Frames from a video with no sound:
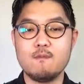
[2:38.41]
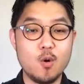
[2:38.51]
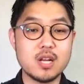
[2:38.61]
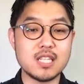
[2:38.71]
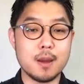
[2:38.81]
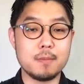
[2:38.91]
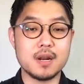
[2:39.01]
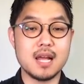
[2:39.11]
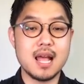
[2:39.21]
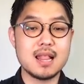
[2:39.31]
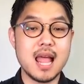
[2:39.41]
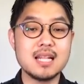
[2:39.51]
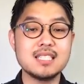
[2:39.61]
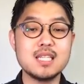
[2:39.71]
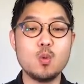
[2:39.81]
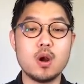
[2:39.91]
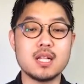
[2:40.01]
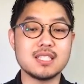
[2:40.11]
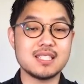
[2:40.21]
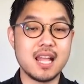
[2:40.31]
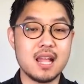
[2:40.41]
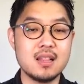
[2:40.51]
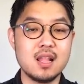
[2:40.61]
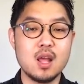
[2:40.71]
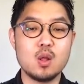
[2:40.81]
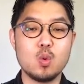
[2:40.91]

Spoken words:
For example, 10C1 is 10,